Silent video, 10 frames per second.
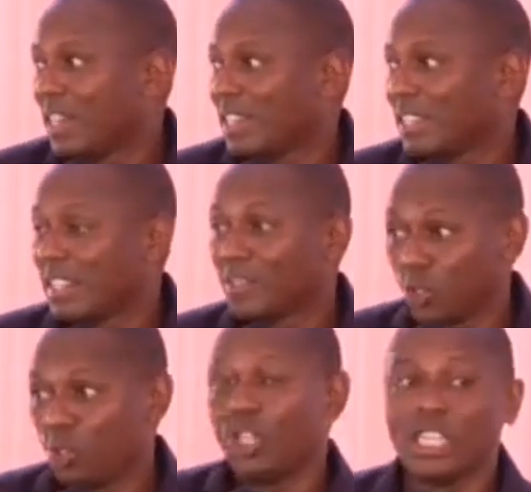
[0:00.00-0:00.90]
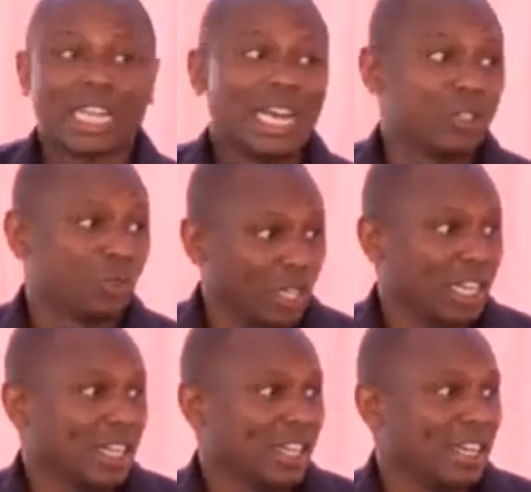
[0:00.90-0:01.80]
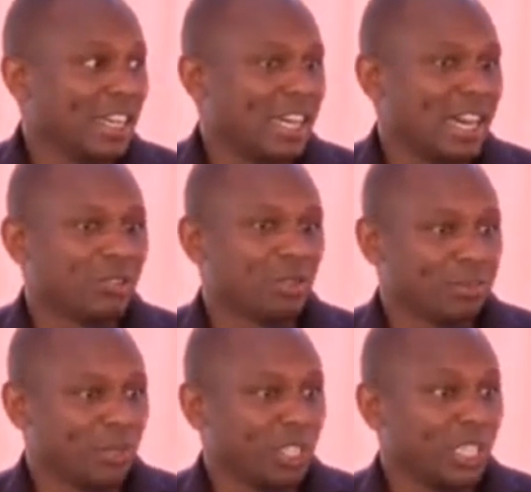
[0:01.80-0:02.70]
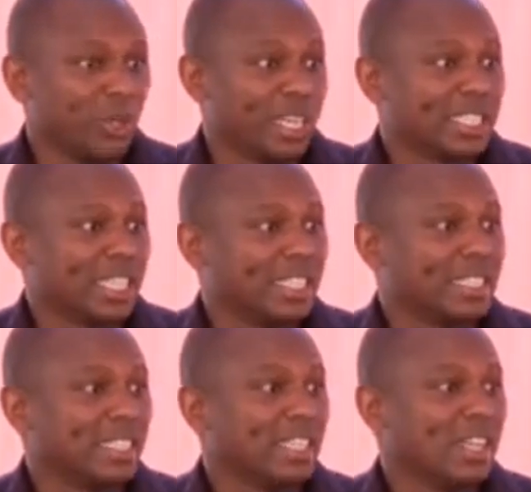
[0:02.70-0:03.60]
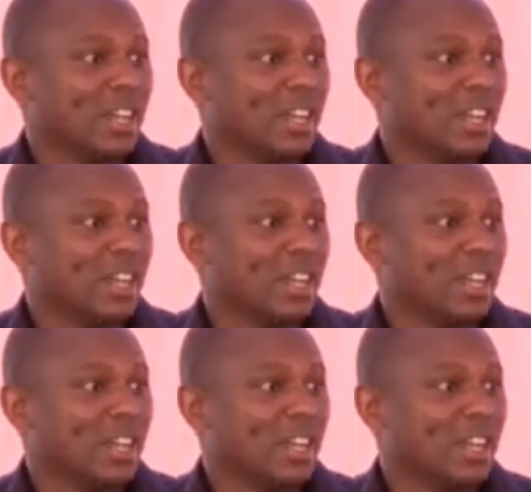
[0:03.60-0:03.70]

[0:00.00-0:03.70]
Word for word: And it's unfortunate, last week, uh, I have to report here, Your Excellency,